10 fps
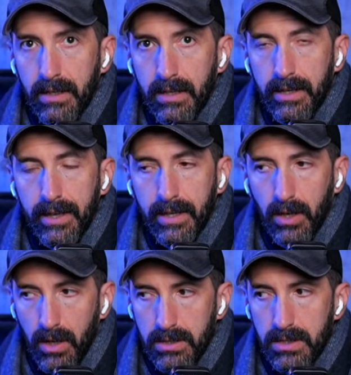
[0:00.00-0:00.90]
It
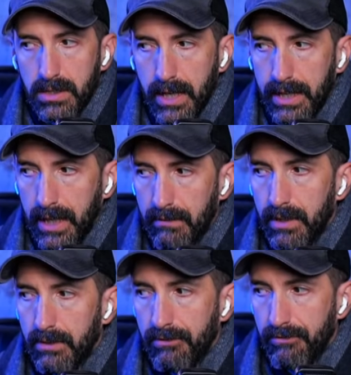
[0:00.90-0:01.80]
causes a
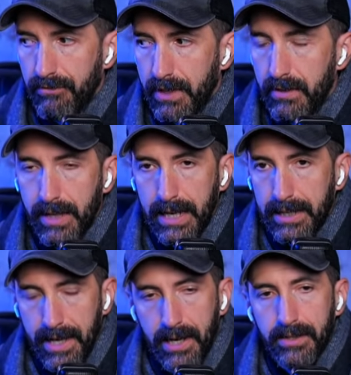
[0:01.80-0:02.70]
level of fear that I
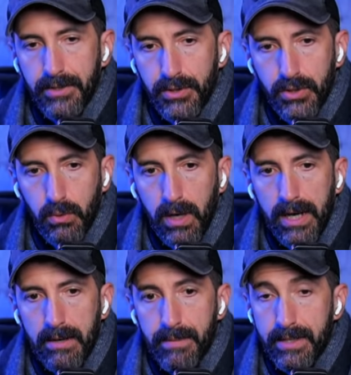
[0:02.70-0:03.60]
cannot
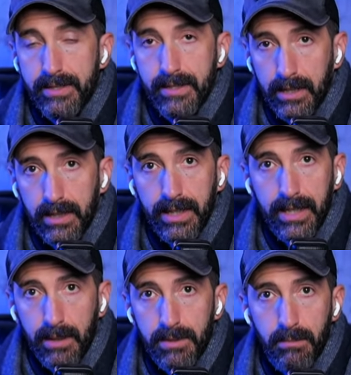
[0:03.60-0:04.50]
describe that suddenly
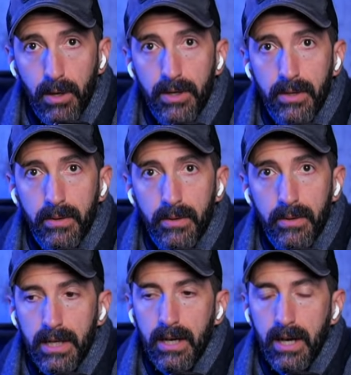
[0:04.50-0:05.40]
comes upon you.
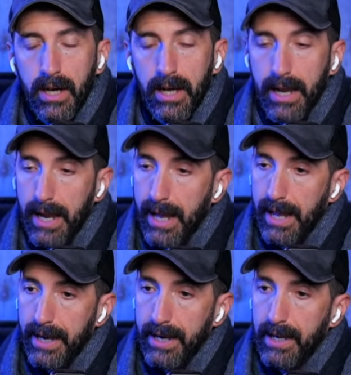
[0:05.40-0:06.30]
And not to
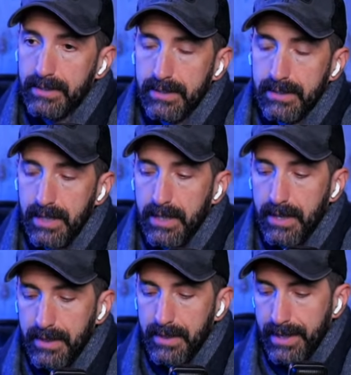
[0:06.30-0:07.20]
say that we
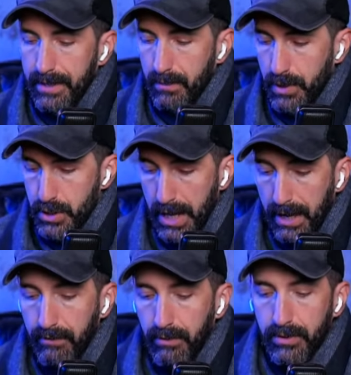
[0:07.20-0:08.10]
should ever stay in
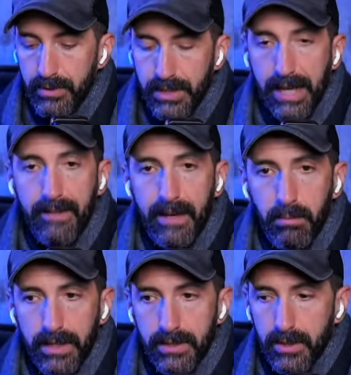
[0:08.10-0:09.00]
that place. The Lord
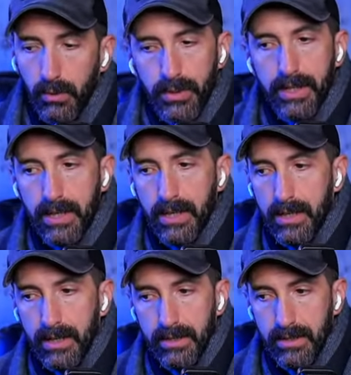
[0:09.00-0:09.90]

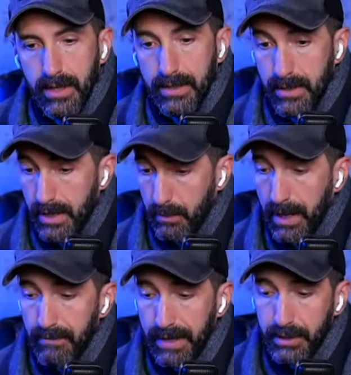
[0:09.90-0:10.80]
when I've
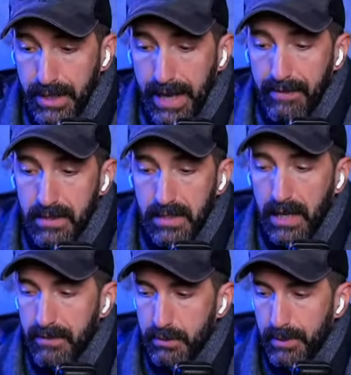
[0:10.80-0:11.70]
actually these kind of
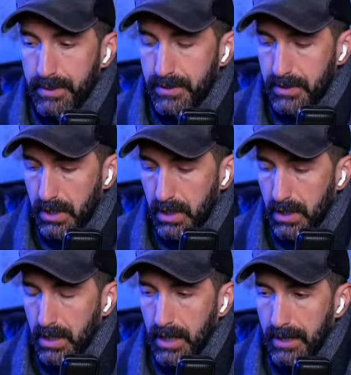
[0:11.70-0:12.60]
experiences,
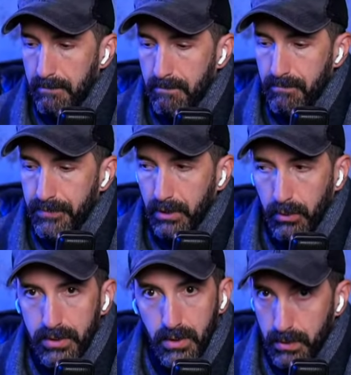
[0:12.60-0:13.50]
the
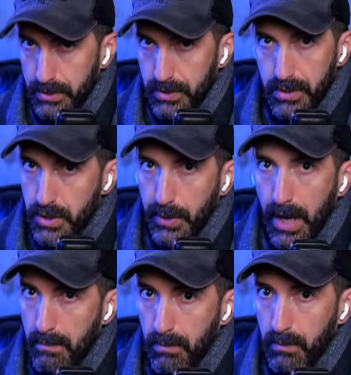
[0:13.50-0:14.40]
Lord has always
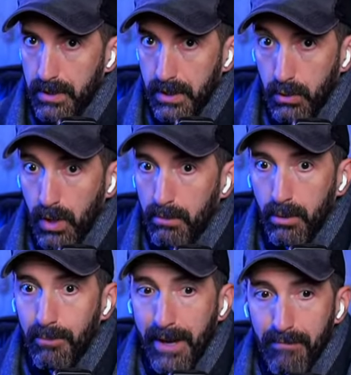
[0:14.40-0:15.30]
showed up with an
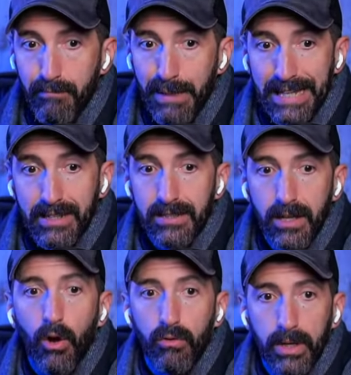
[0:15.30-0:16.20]
incredible amount of
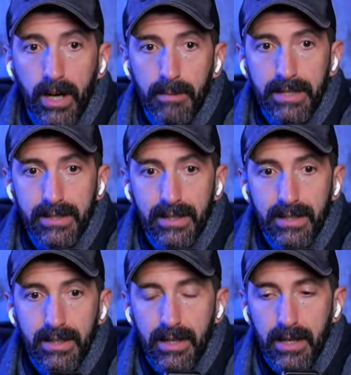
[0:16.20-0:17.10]
peace to overcome
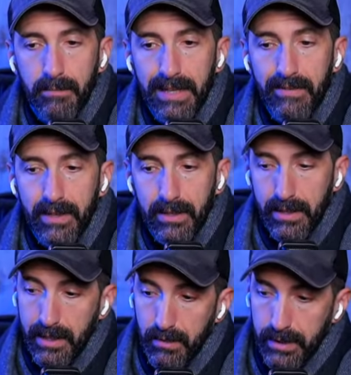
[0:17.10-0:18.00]
it.
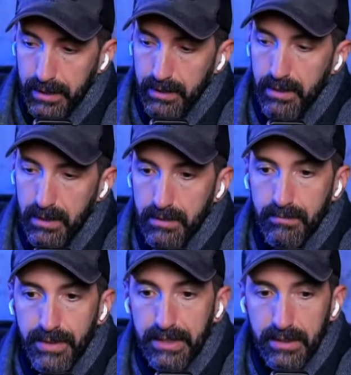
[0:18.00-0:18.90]
Even hearing
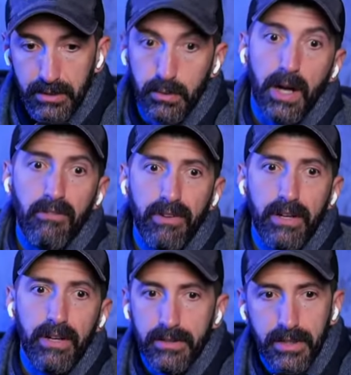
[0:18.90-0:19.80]
things like "do
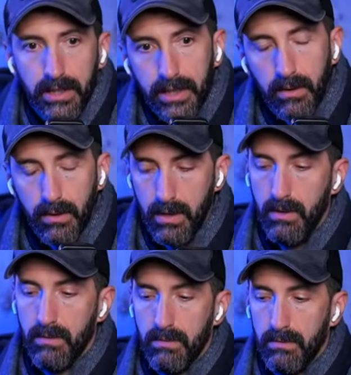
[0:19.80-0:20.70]
not fear" and suddenly
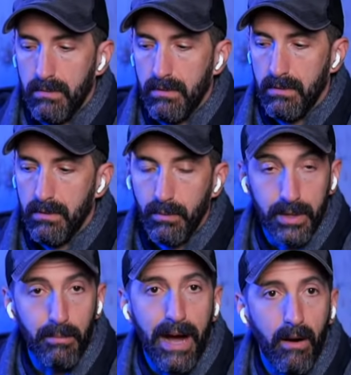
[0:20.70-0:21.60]
going, oh,
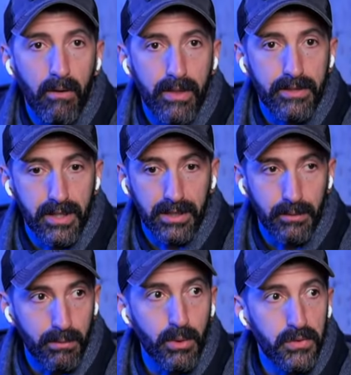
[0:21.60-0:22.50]
with the power that
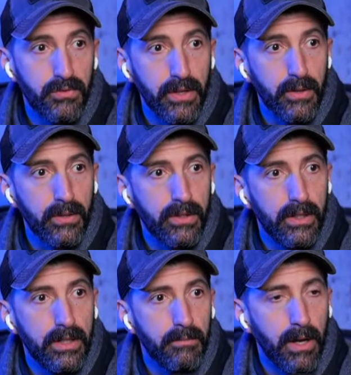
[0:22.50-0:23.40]
suddenly removes fear
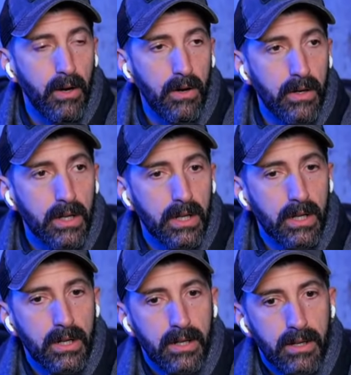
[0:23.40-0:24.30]
in my heart.
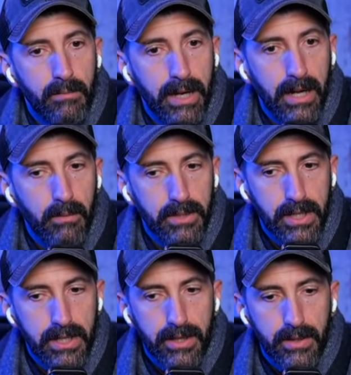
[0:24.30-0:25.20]
Well, but I
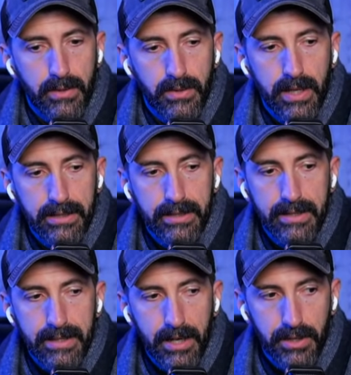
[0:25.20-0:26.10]
would say that those
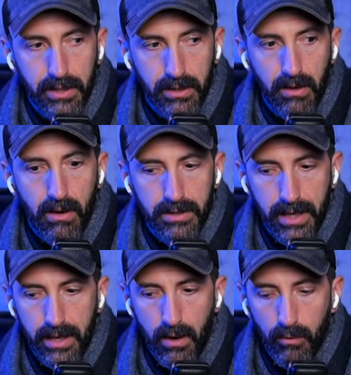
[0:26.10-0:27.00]
entities actually cause
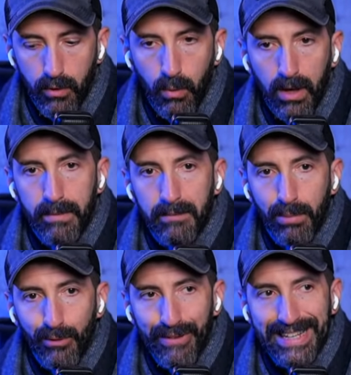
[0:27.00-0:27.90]
an overwhelming,
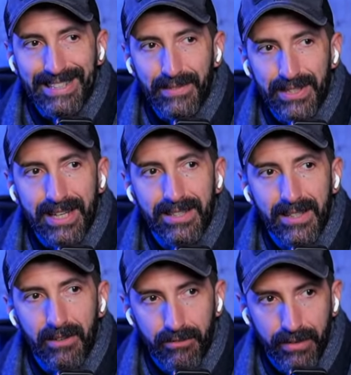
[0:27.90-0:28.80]
pervasive
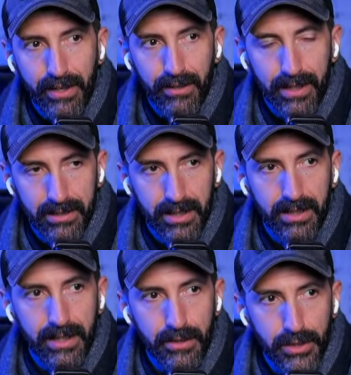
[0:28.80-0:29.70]
sense of fear. Like,
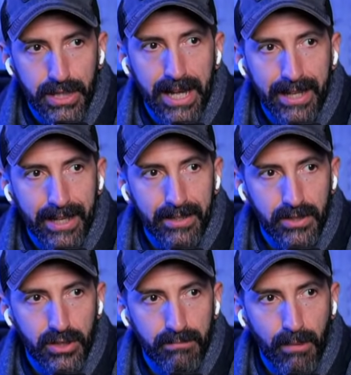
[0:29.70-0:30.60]
suddenly you're standing in a
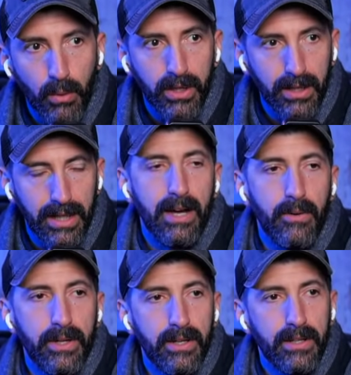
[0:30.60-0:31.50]
smoke
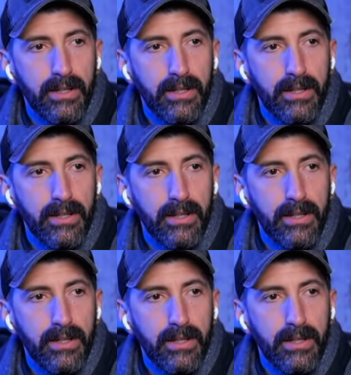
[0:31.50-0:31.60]
cloud.